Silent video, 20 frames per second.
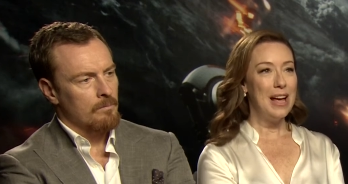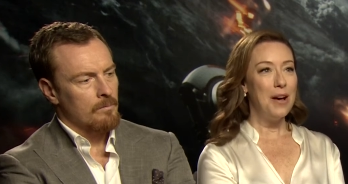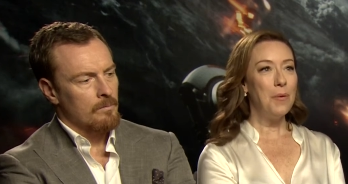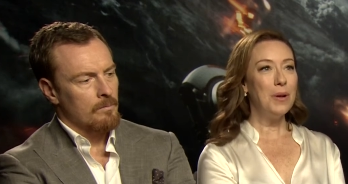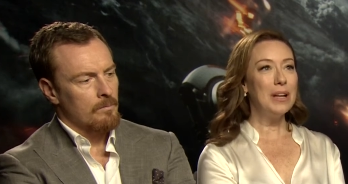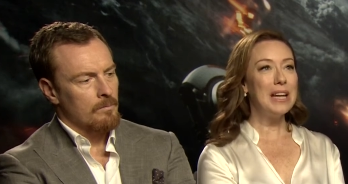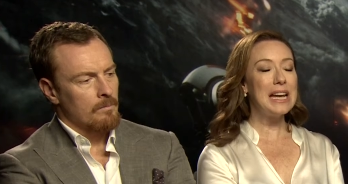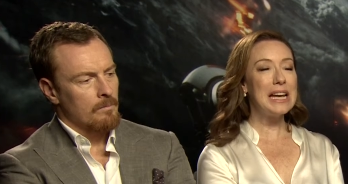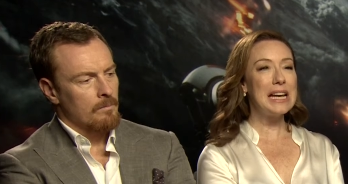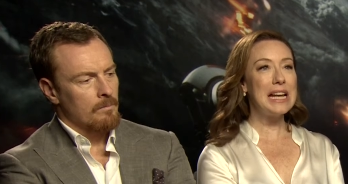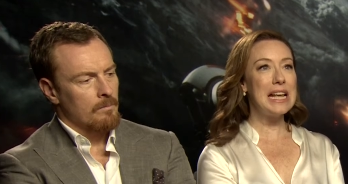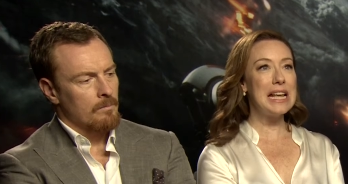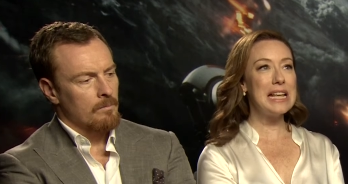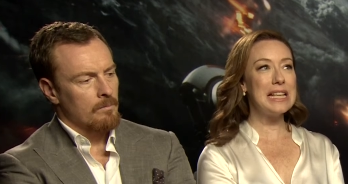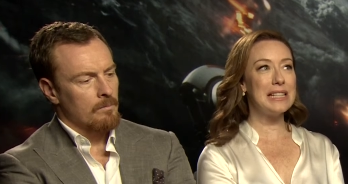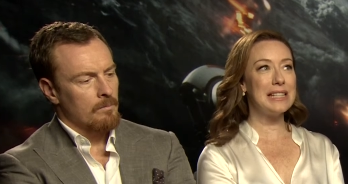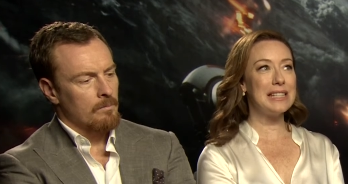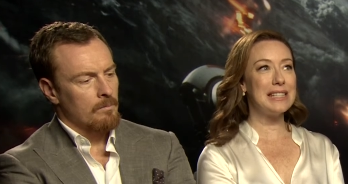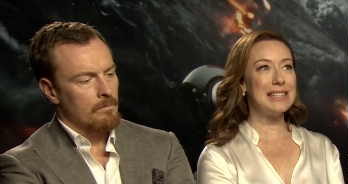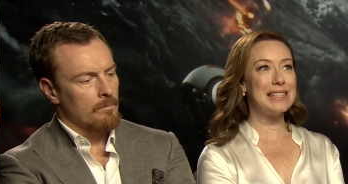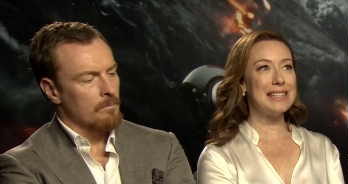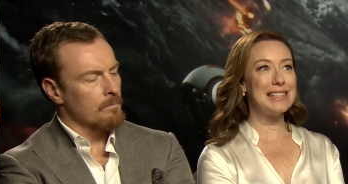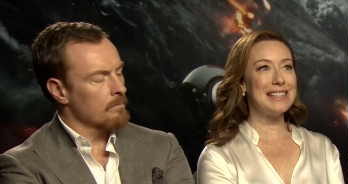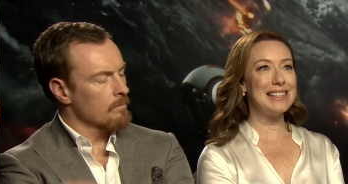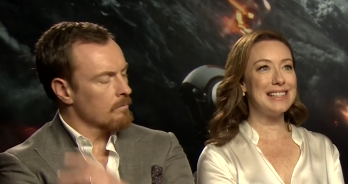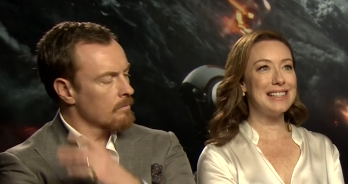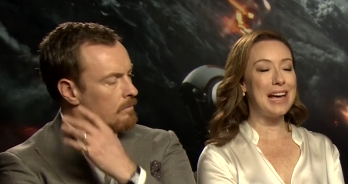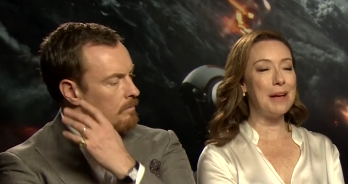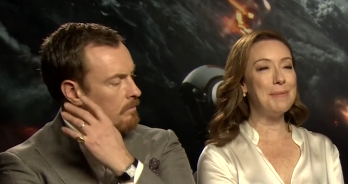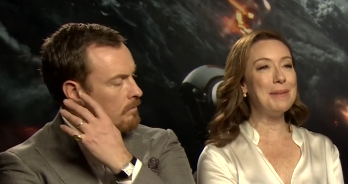Speaker 1: Well, it, it's.
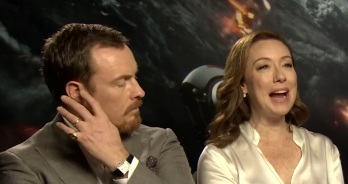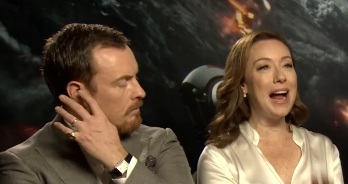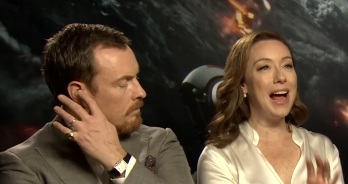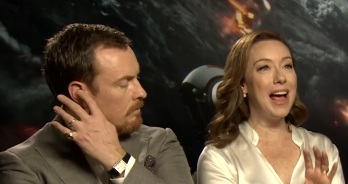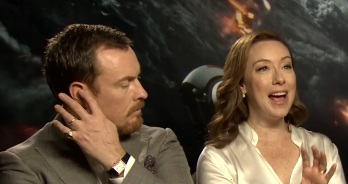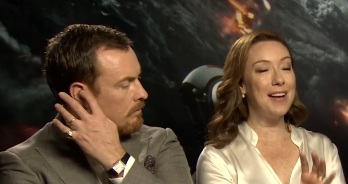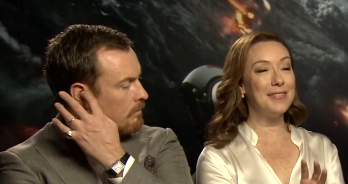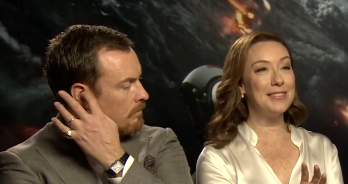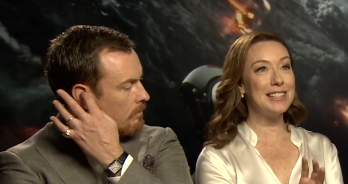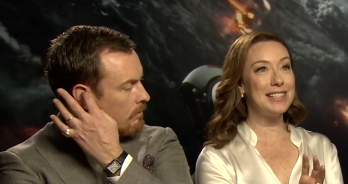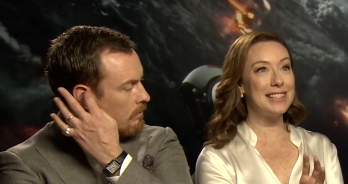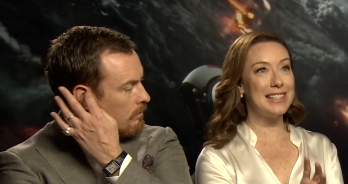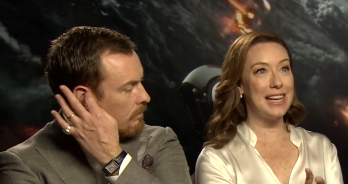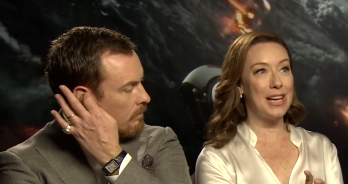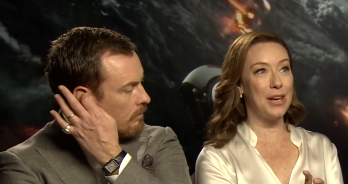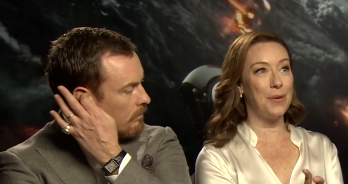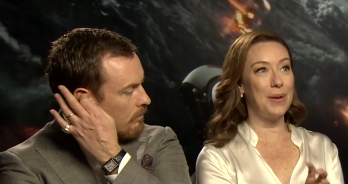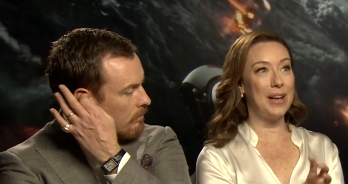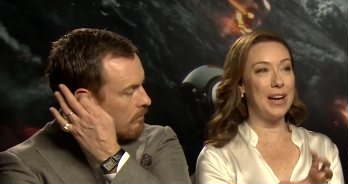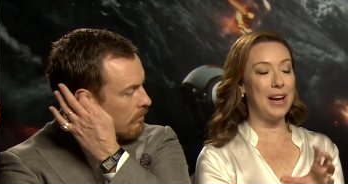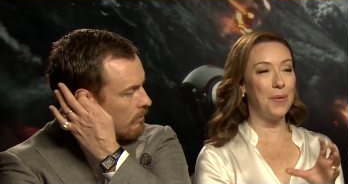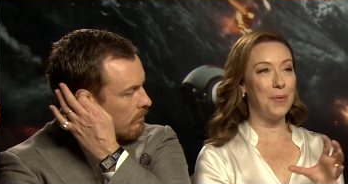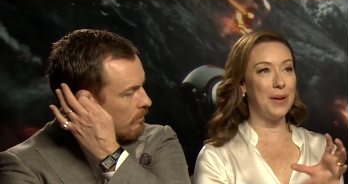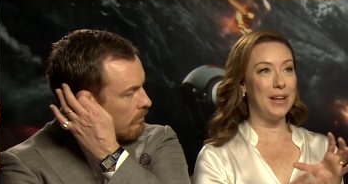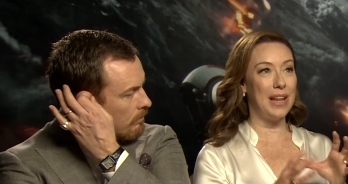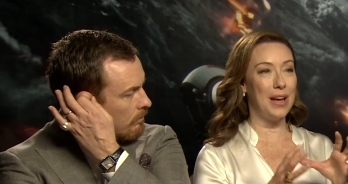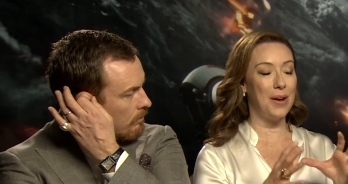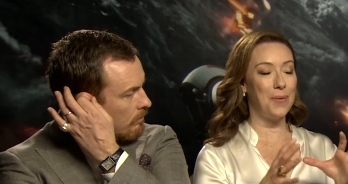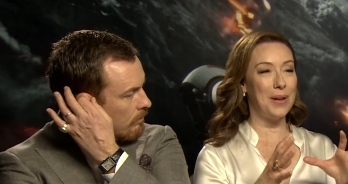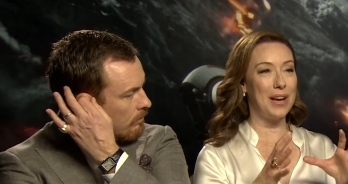I mean, I have to say, when I,
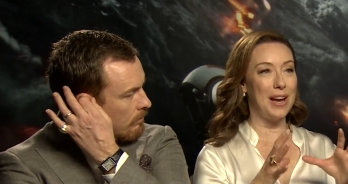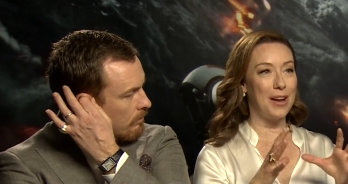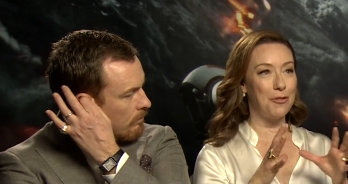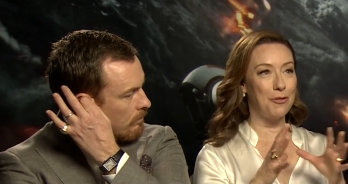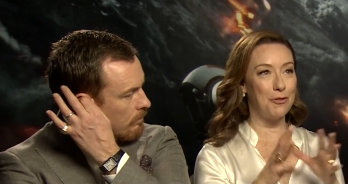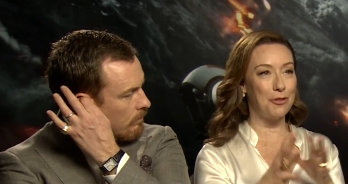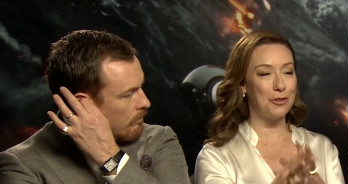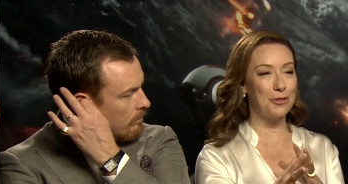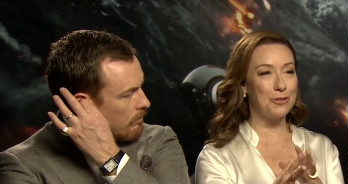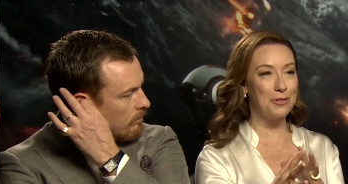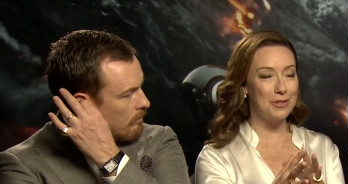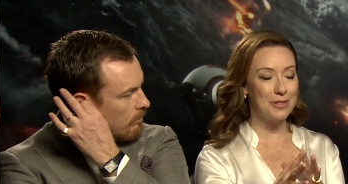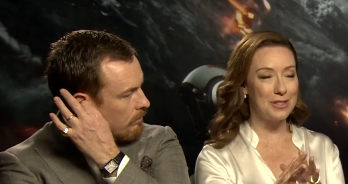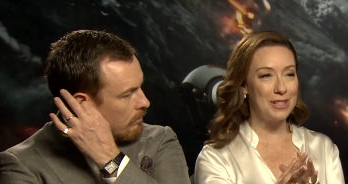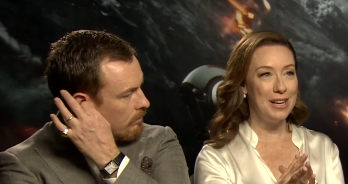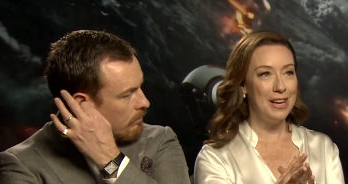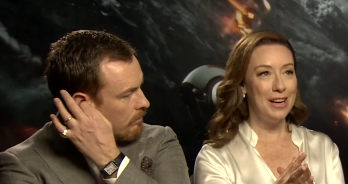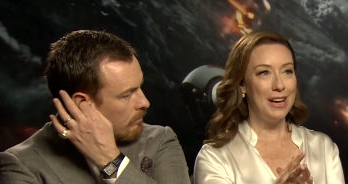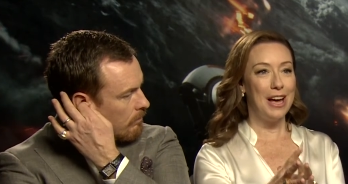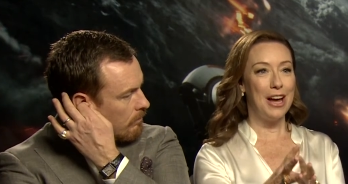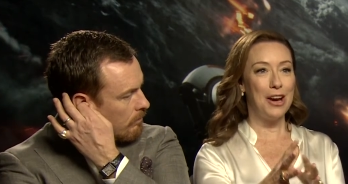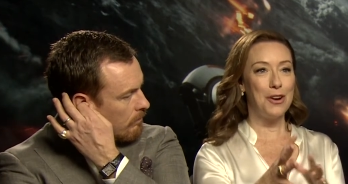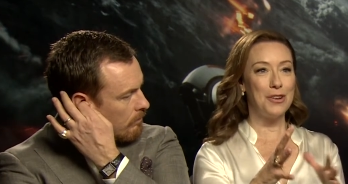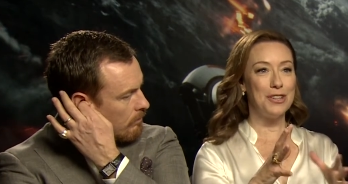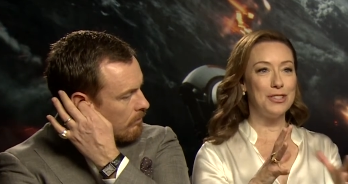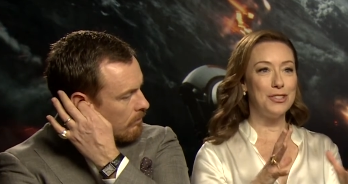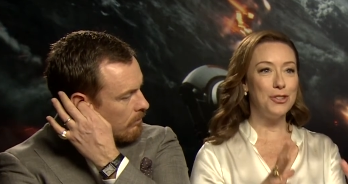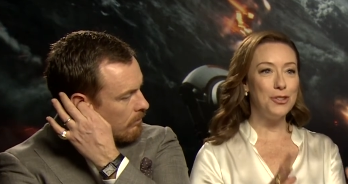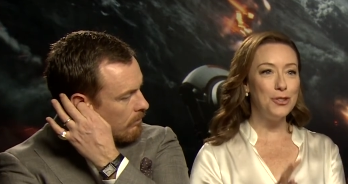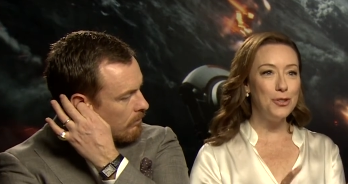when when I first
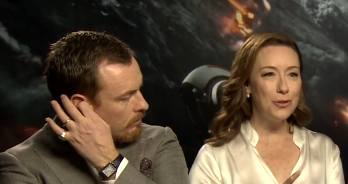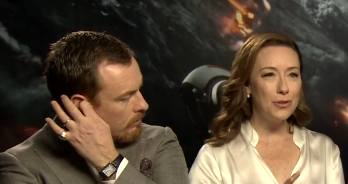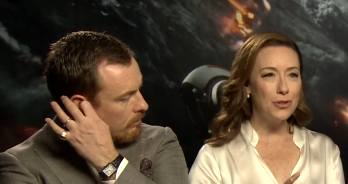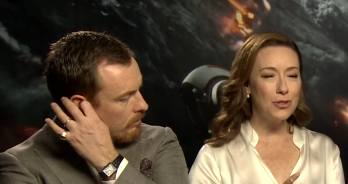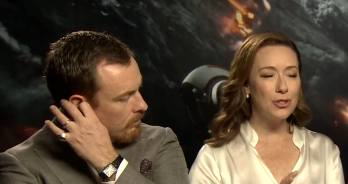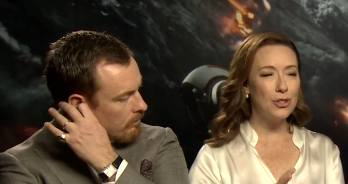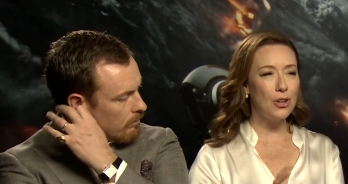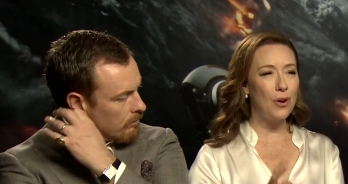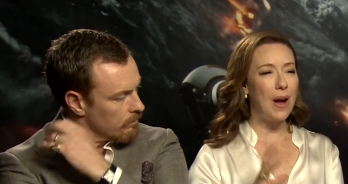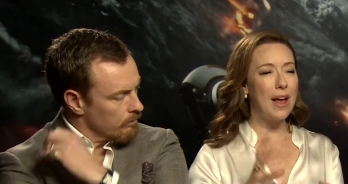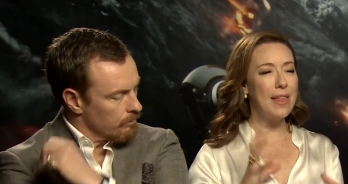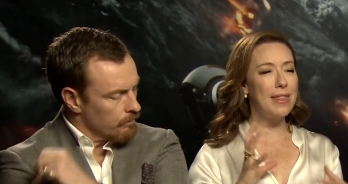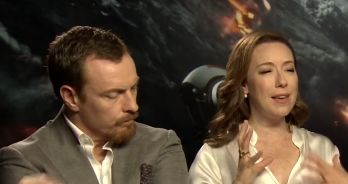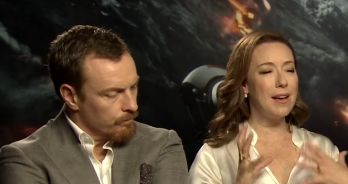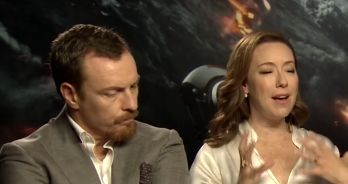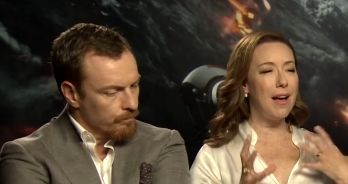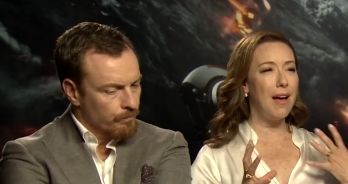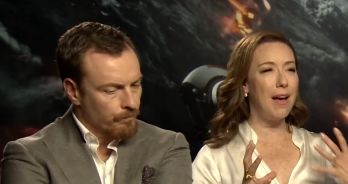agreed to do the show, I think I